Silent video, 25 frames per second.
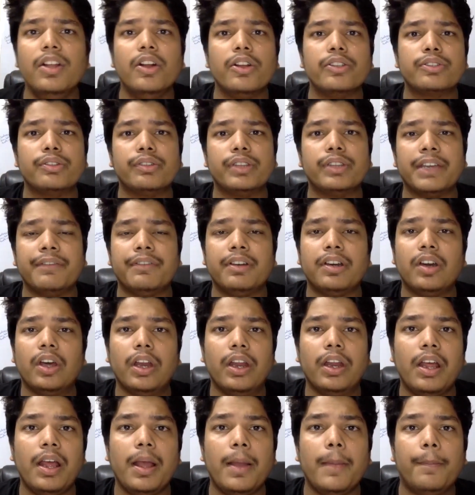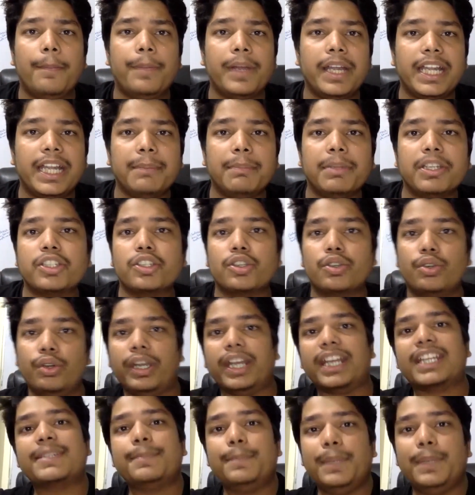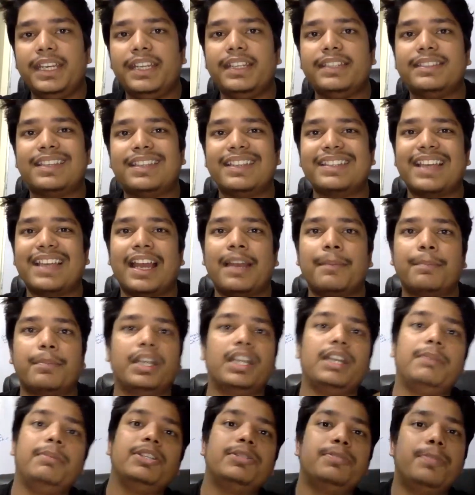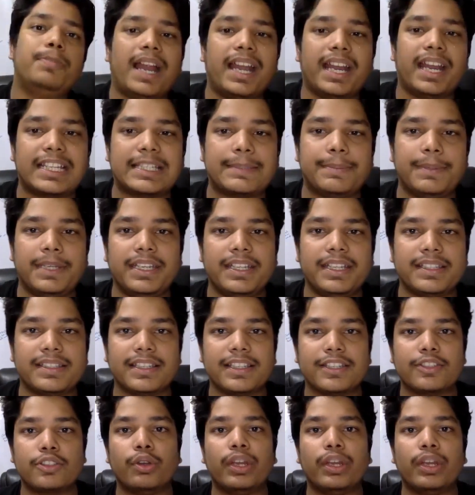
so there were pretty much good experiences and pretty much bad experiences.